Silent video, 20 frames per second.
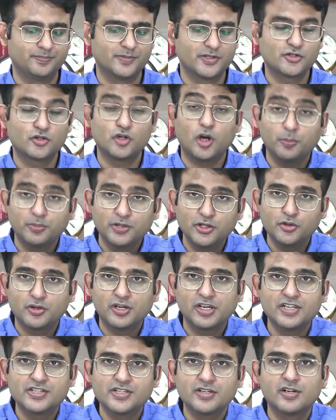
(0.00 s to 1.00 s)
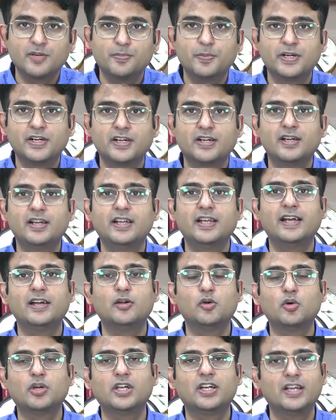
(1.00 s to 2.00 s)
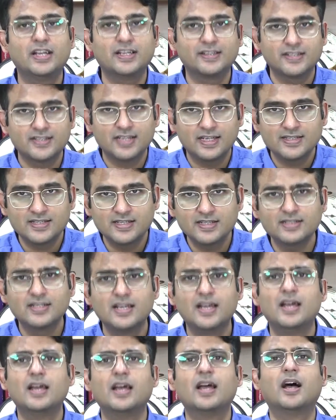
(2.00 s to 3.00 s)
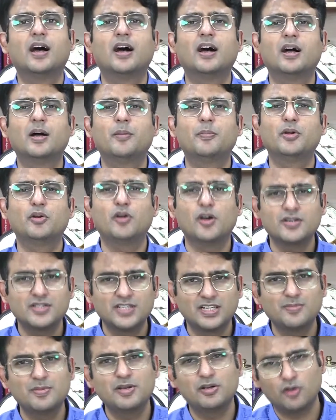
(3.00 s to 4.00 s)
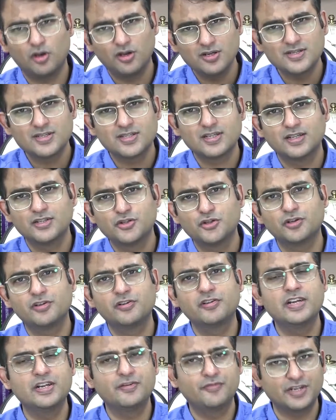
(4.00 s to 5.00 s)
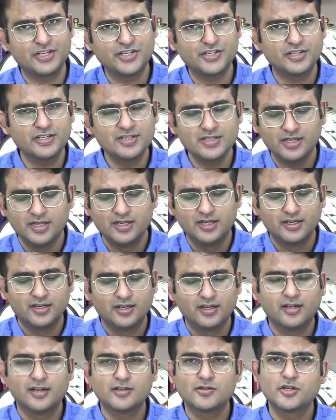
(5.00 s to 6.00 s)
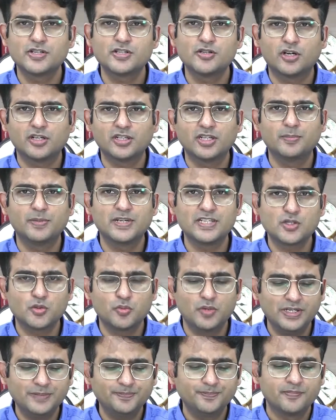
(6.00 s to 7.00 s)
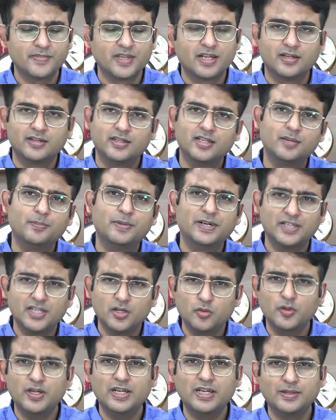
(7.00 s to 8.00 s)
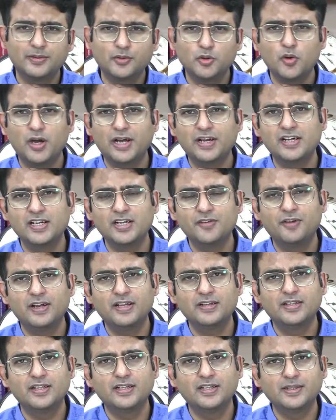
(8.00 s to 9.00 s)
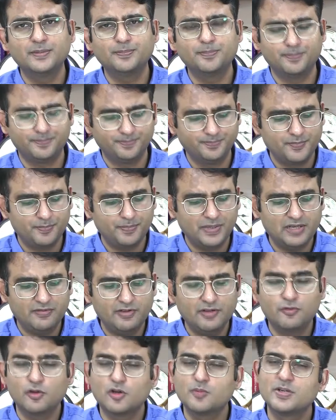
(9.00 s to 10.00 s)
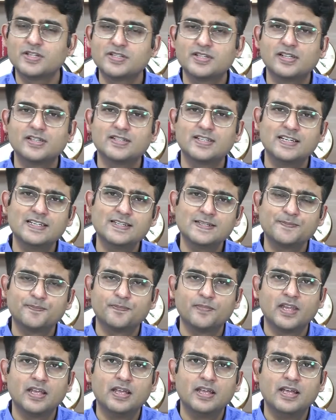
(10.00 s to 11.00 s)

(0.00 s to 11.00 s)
stop the urination repeatedly and do Kegel exercises because it may cause urinary infection. So it's not the best way. The better way to identify the pelvic floor muscles is,